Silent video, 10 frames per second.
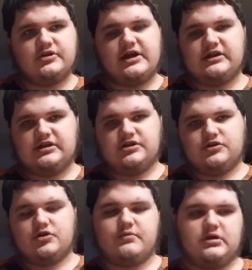a lot I didn't
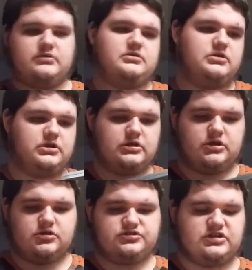know about
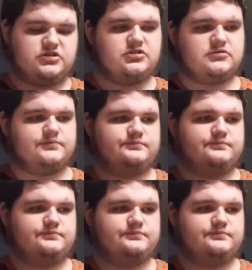Undertaker.